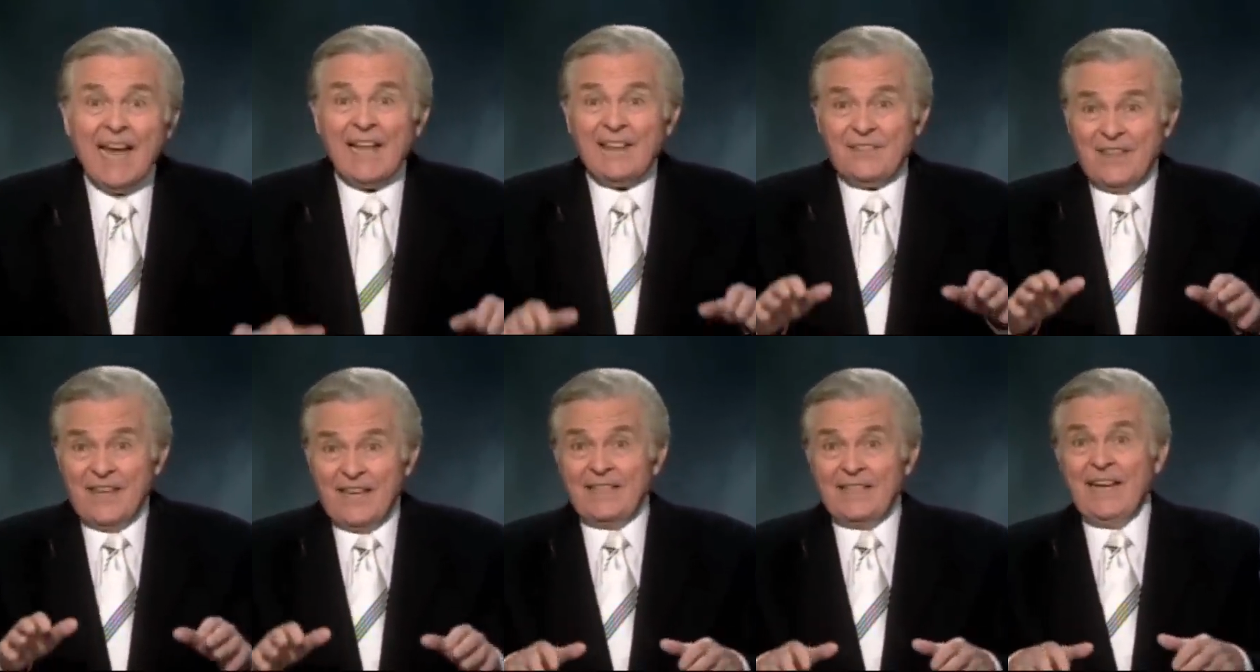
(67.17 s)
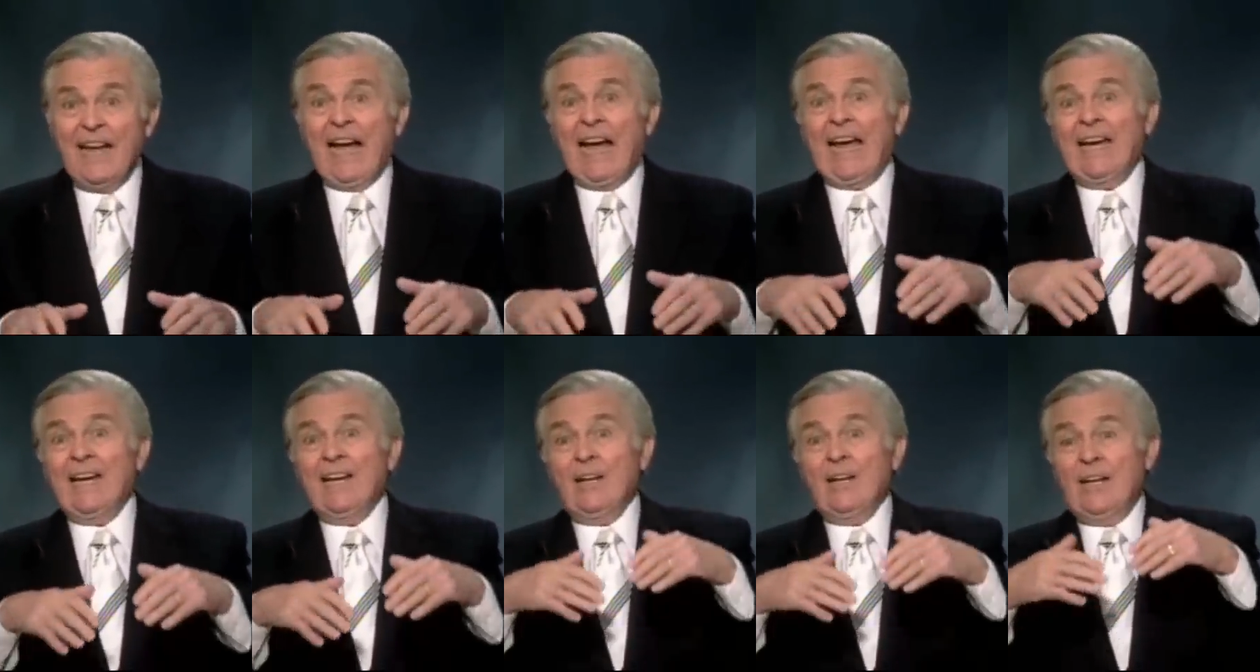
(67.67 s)
And then
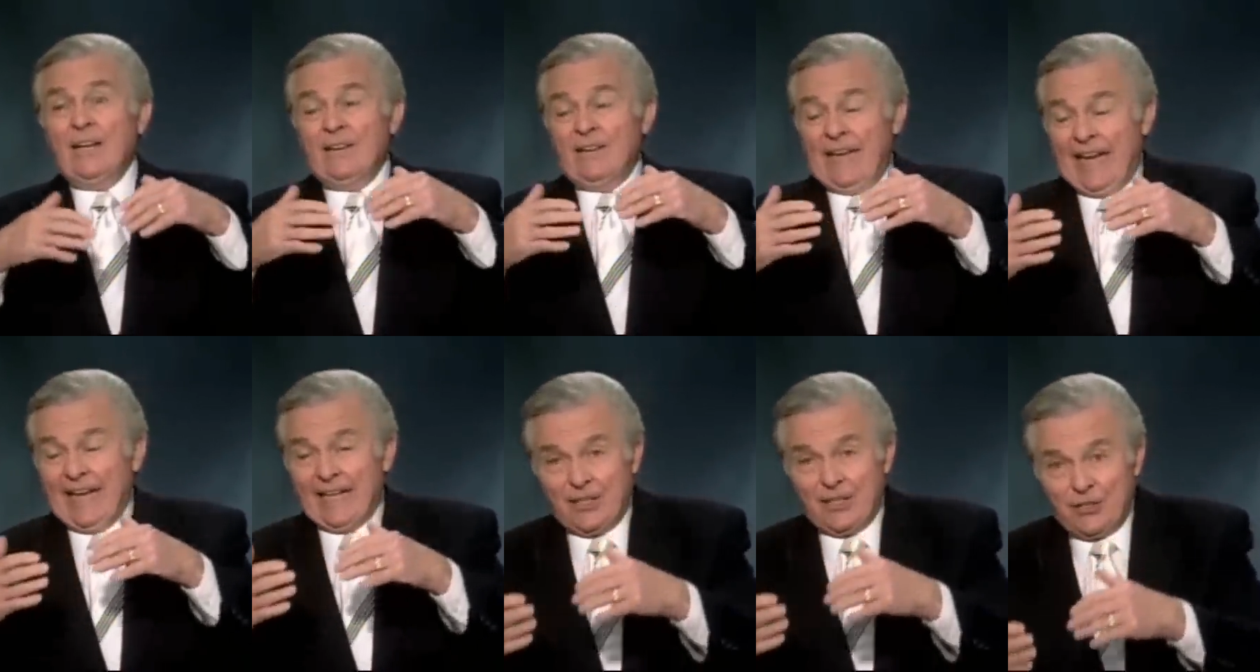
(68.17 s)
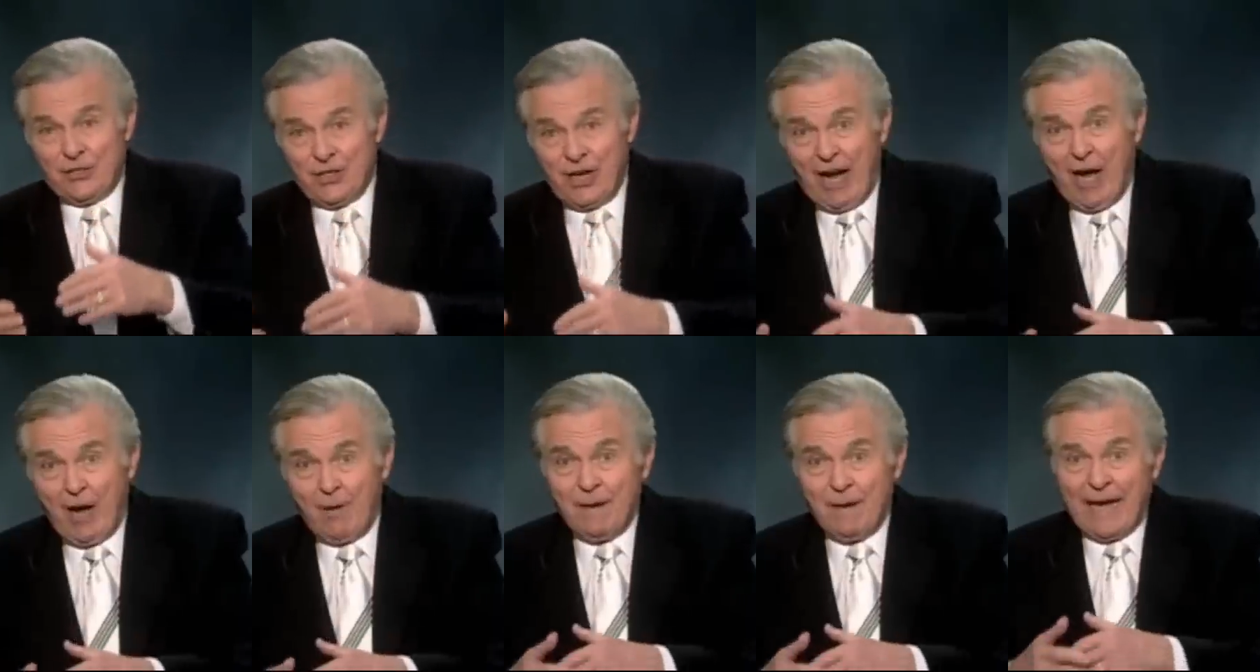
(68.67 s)
I had a
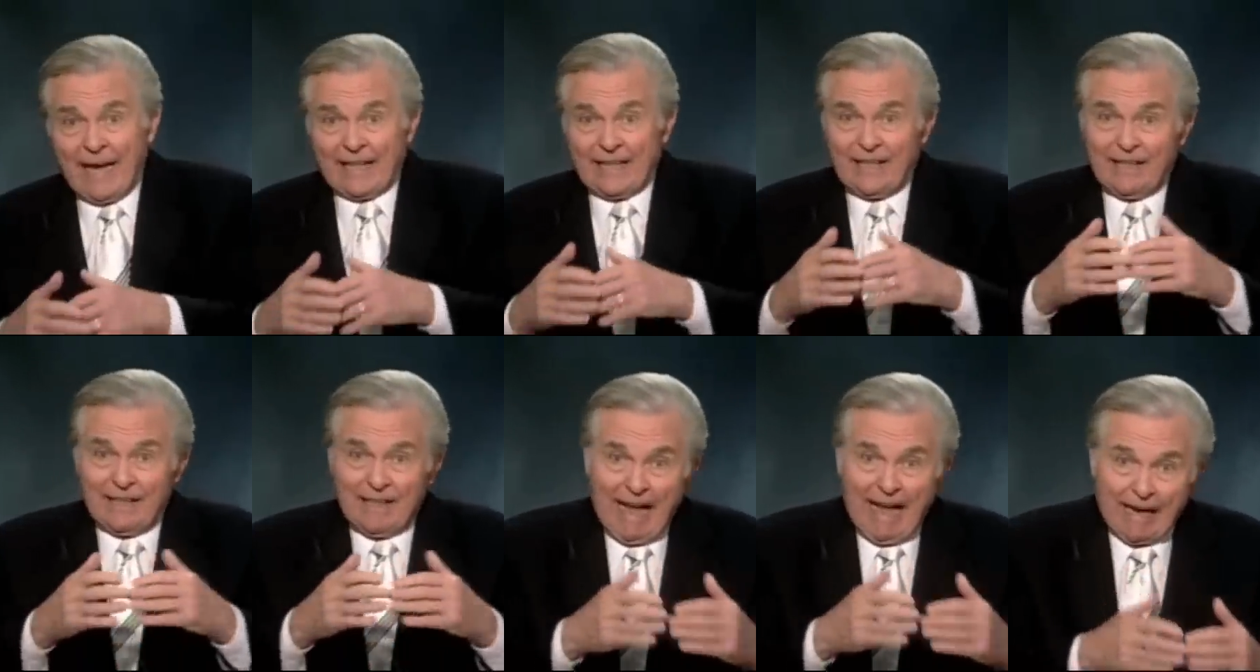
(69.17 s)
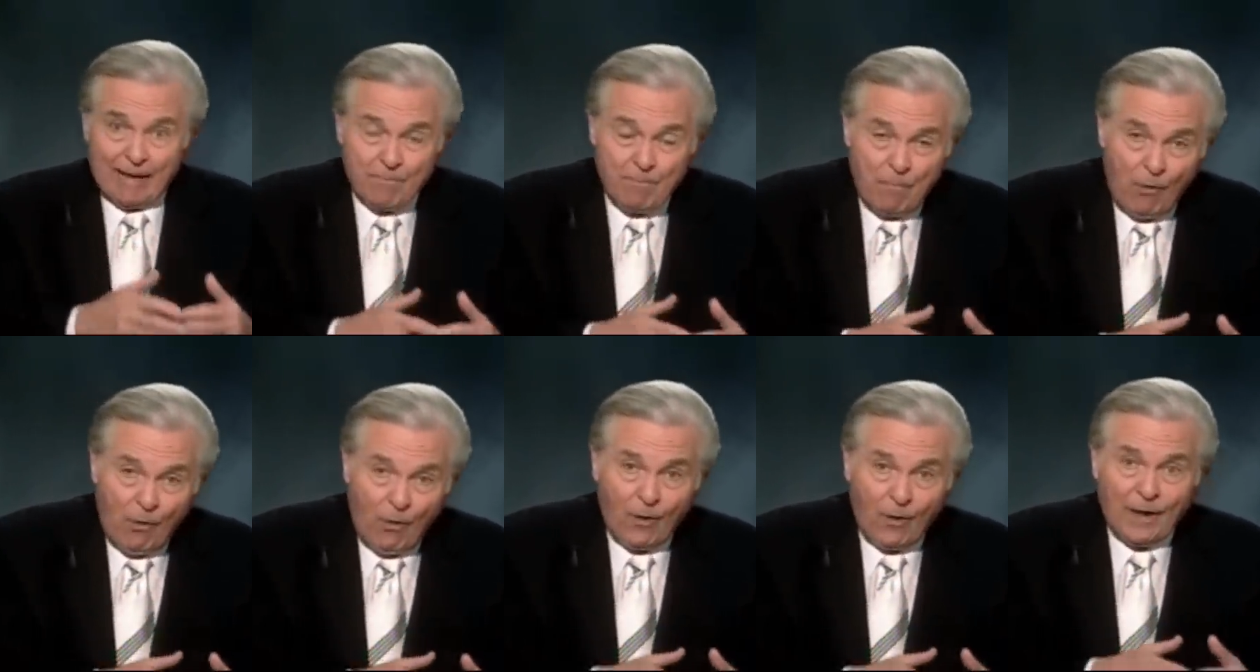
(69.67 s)
job at
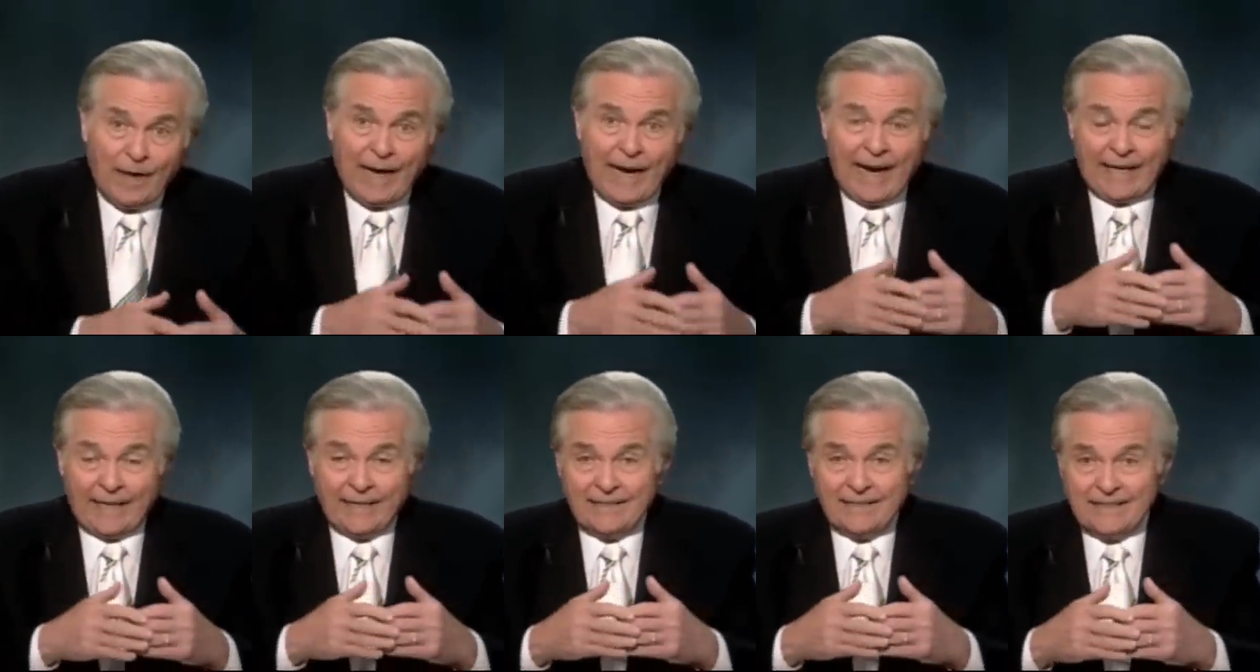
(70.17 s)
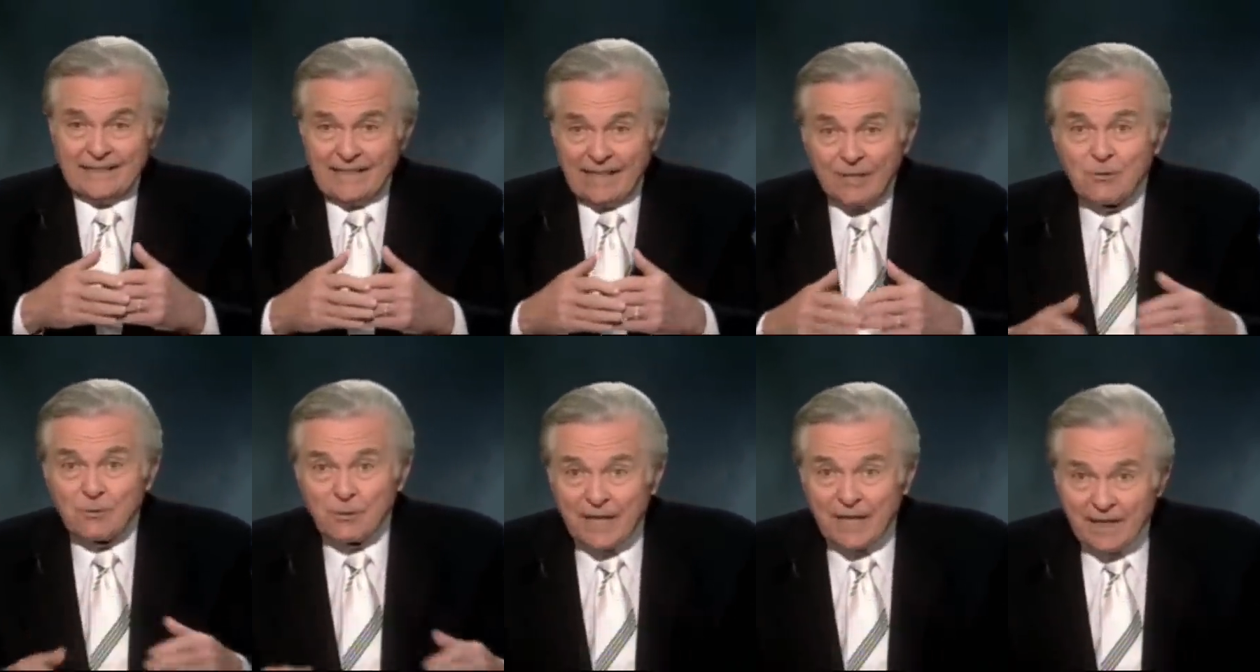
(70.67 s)
Lockmore and
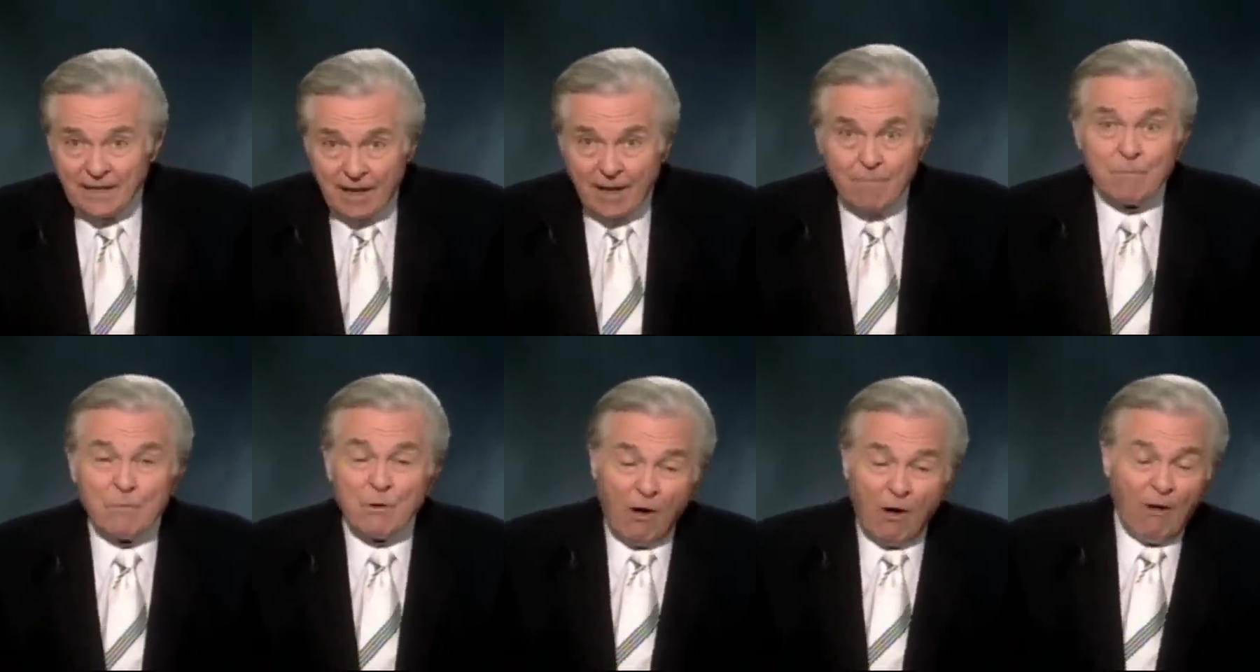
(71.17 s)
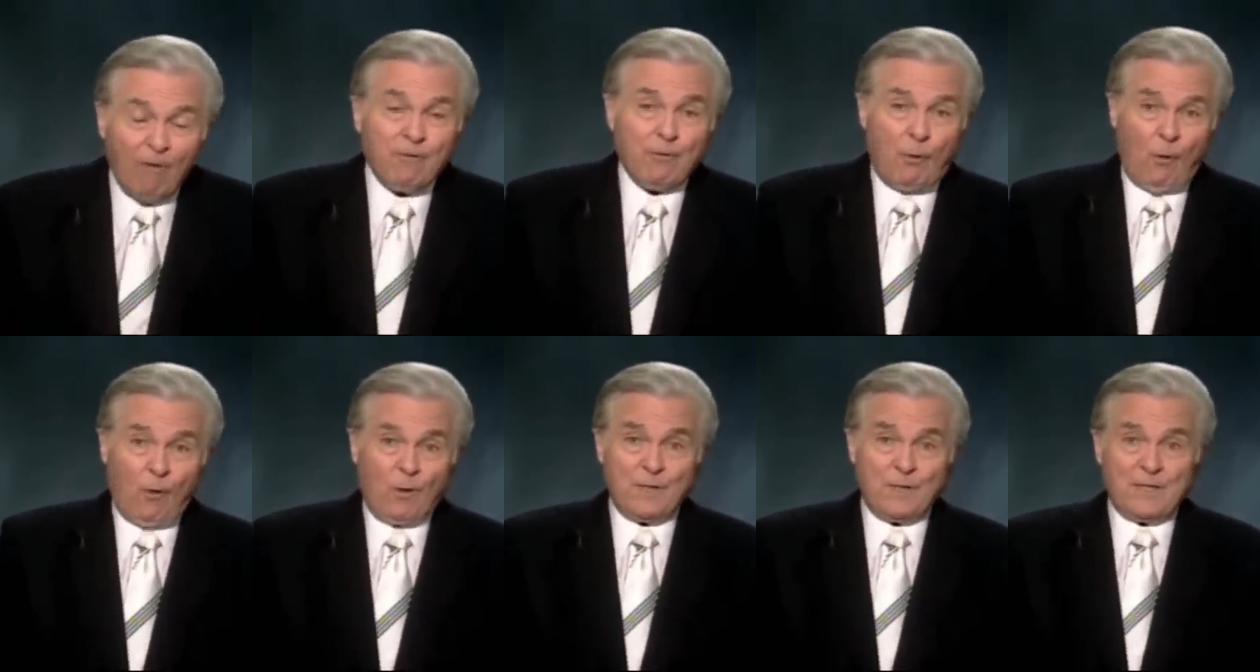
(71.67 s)
Country Club golf
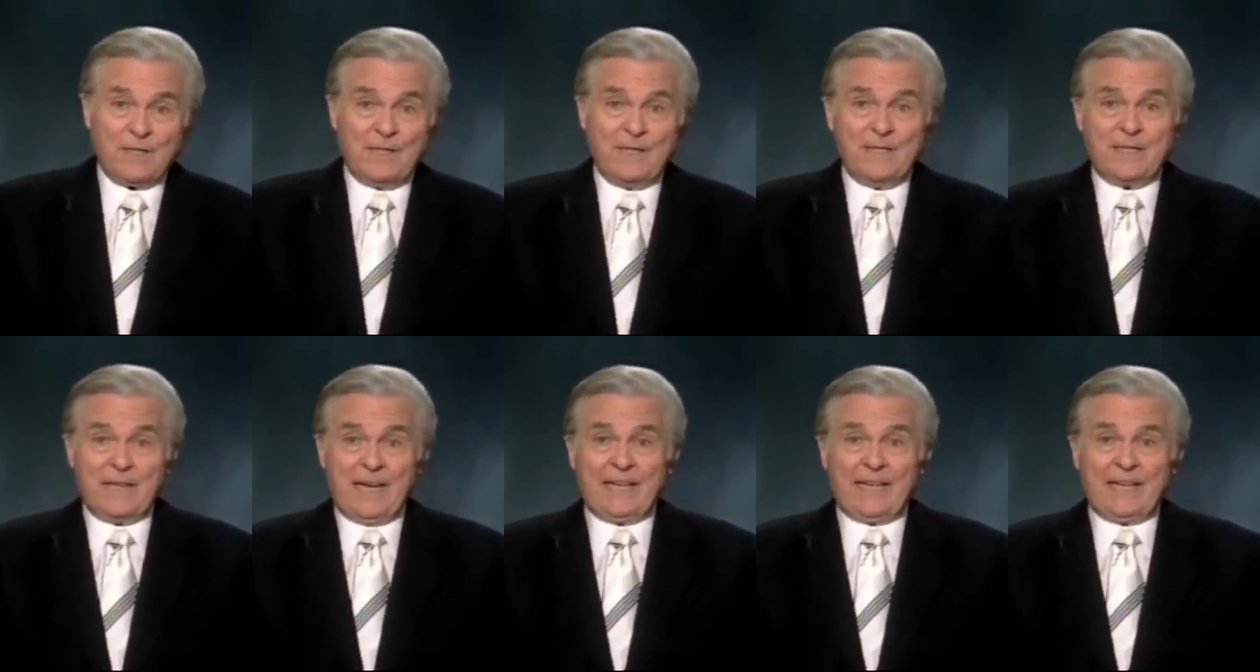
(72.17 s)
courses,